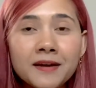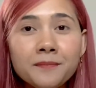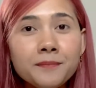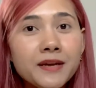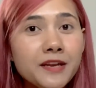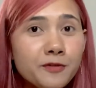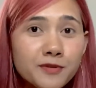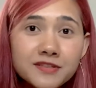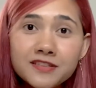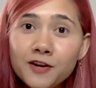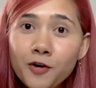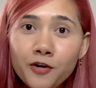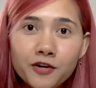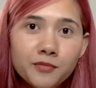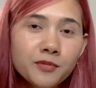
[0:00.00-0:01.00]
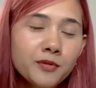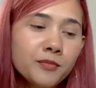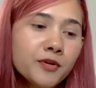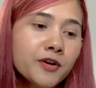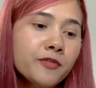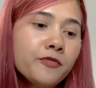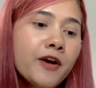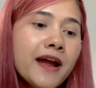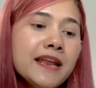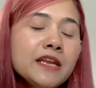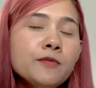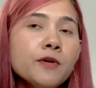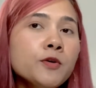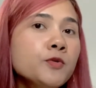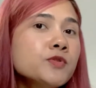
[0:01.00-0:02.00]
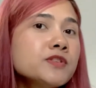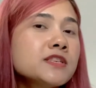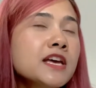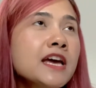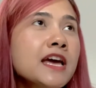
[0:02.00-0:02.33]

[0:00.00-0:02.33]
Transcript: But it wasn't a horrible book for anyone who's